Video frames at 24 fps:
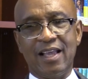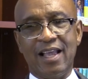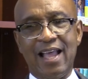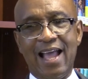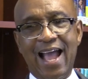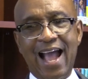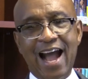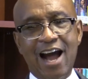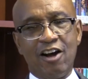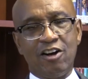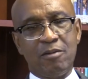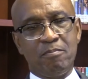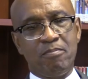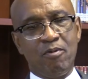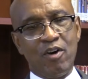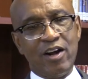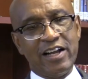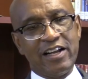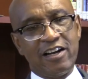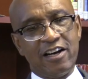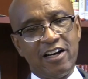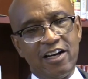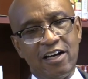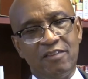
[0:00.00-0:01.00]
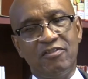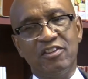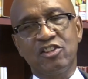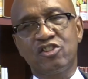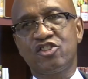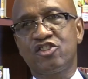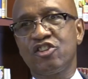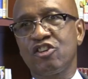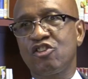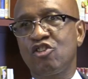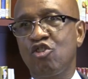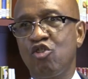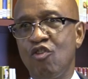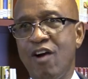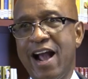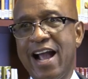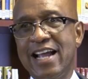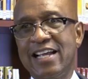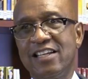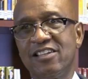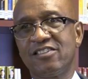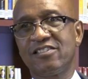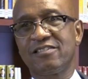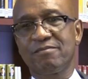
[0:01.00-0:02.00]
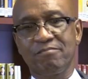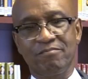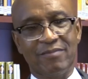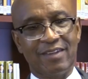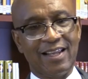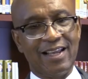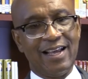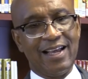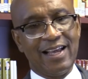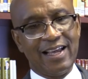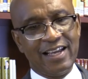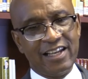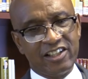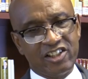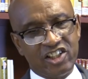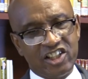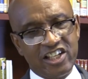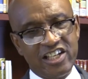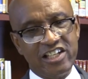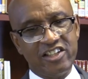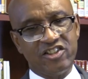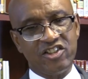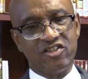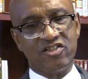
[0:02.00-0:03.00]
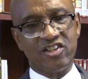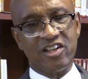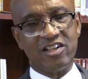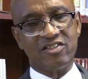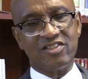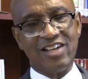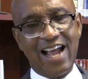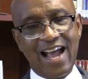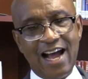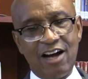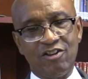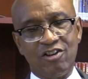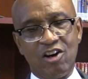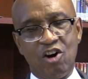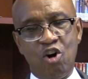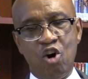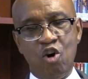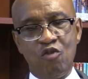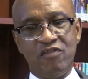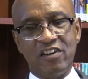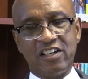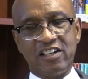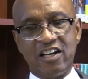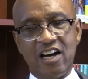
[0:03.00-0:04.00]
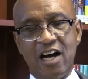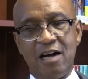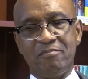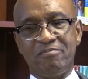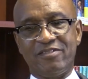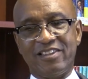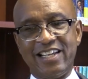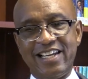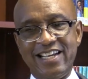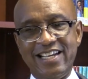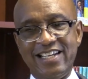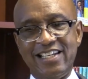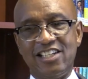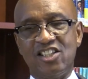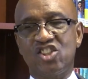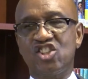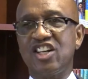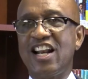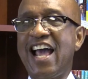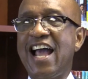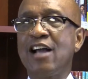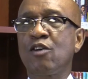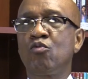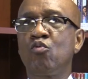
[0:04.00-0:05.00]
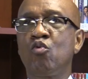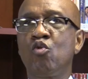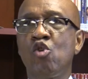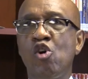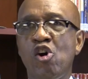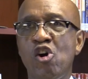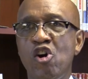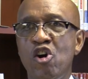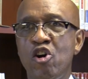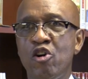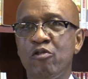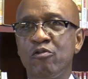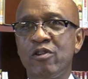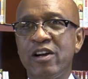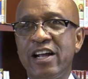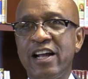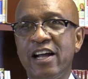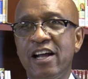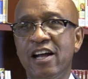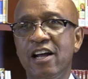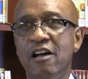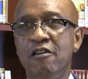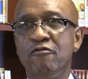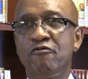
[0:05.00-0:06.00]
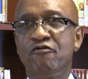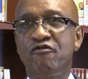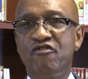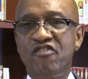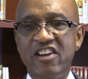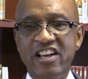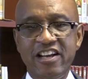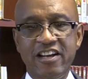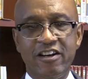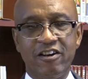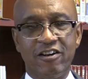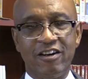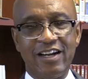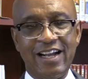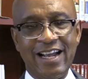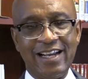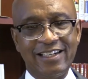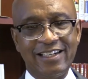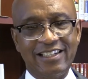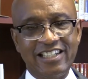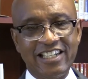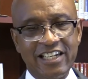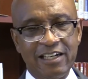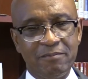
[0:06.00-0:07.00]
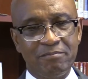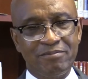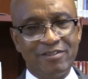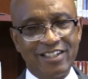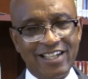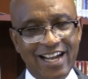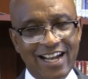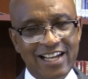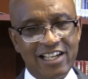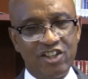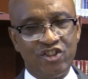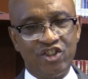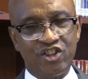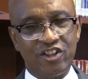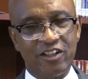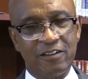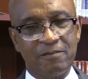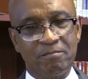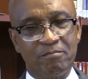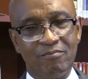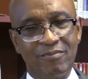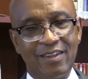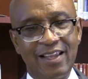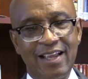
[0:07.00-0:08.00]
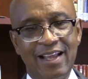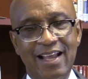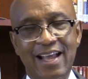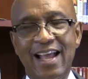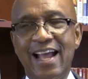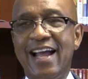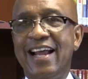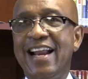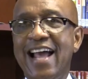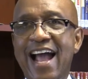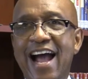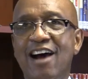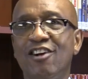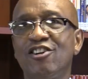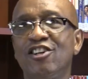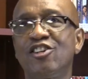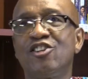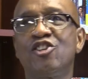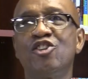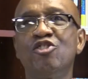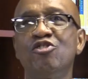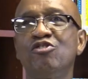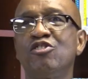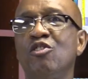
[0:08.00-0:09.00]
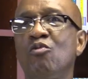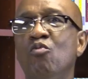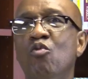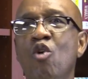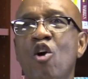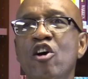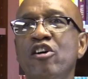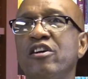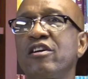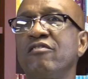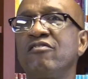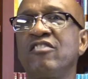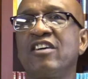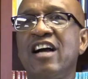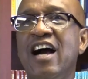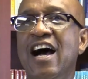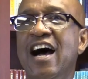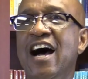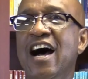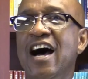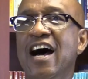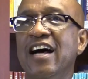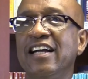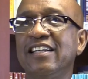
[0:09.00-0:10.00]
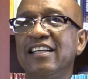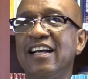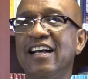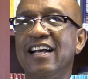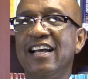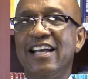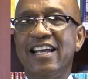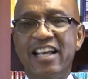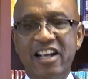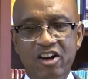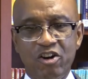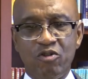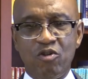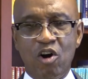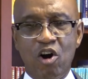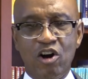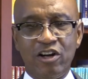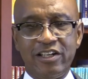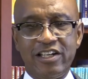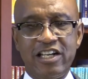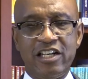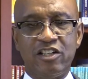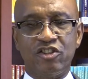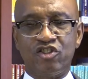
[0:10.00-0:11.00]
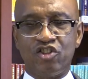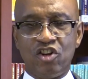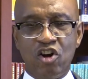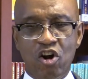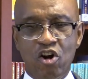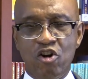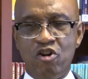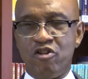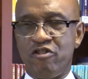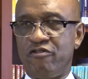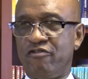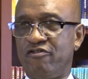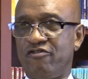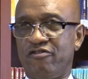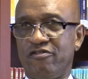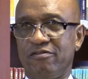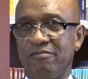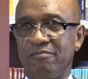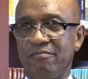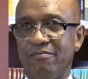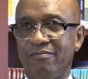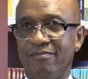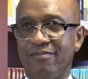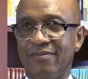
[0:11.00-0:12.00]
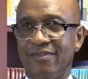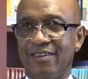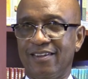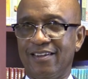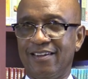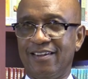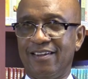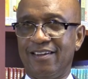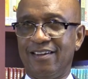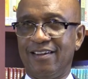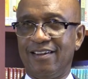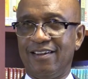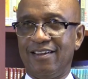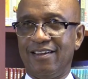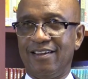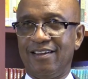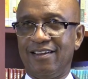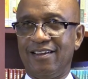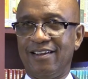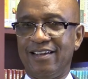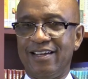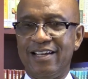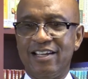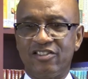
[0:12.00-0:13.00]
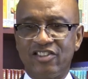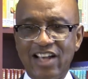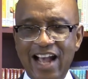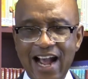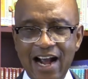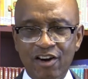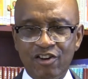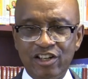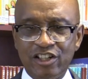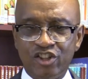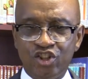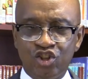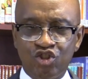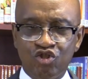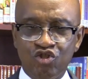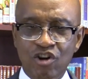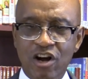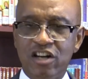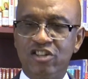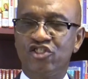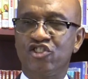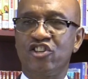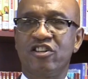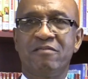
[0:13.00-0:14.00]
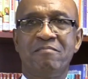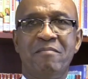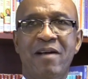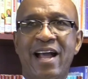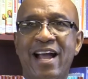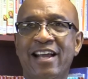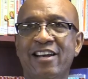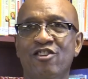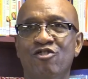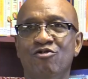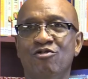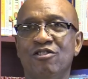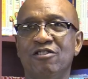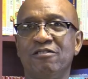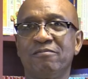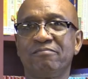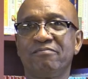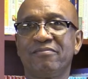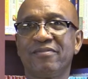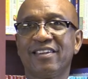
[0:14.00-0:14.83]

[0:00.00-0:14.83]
how to bring others to Christ. It teaches us how to overcome things like worry, fear, and temptation, and how to do the work of God here on this earth. It's our instruction manual.